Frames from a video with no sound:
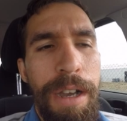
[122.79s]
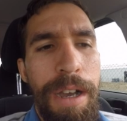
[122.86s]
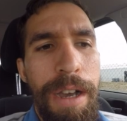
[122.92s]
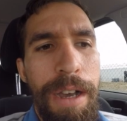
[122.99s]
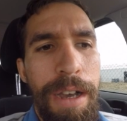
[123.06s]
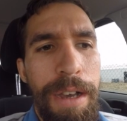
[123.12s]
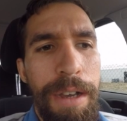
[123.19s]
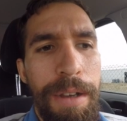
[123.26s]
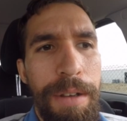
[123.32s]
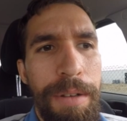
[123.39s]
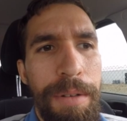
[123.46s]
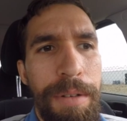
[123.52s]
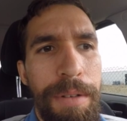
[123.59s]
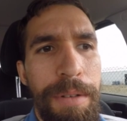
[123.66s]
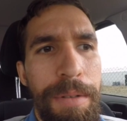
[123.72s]

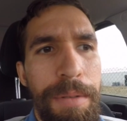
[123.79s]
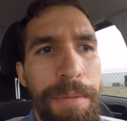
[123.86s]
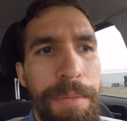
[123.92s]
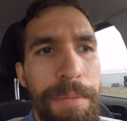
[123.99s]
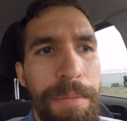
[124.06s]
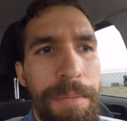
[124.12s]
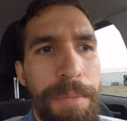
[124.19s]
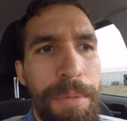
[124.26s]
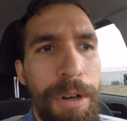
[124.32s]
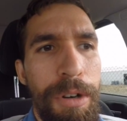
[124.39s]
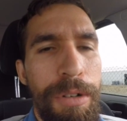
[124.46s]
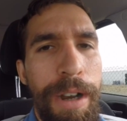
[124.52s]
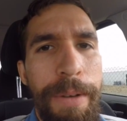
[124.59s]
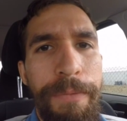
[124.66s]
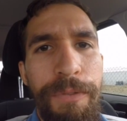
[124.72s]

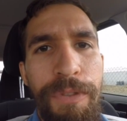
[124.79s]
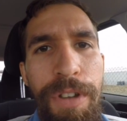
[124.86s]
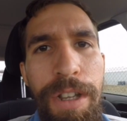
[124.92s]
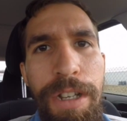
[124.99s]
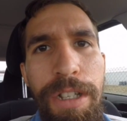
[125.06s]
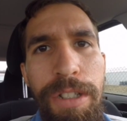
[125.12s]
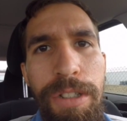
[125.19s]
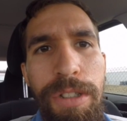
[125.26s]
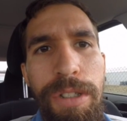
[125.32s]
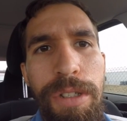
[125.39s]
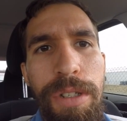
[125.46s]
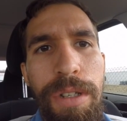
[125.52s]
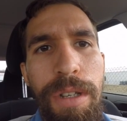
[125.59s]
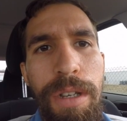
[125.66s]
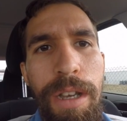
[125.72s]
program finished
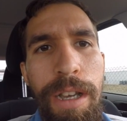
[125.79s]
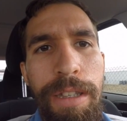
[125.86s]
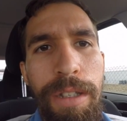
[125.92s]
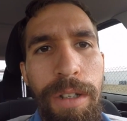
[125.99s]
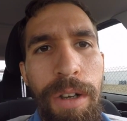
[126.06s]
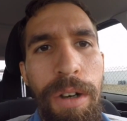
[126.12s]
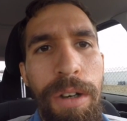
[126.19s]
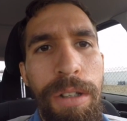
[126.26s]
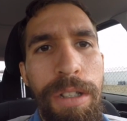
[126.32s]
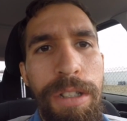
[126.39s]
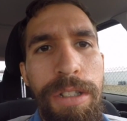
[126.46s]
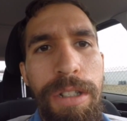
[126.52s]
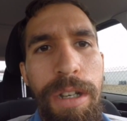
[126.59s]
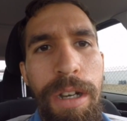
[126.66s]
at the college,